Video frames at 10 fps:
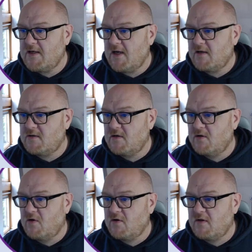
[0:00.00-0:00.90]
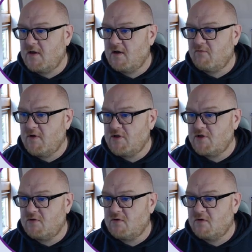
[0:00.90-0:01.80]
and lock the
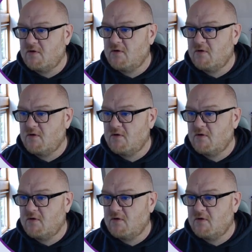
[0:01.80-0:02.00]
original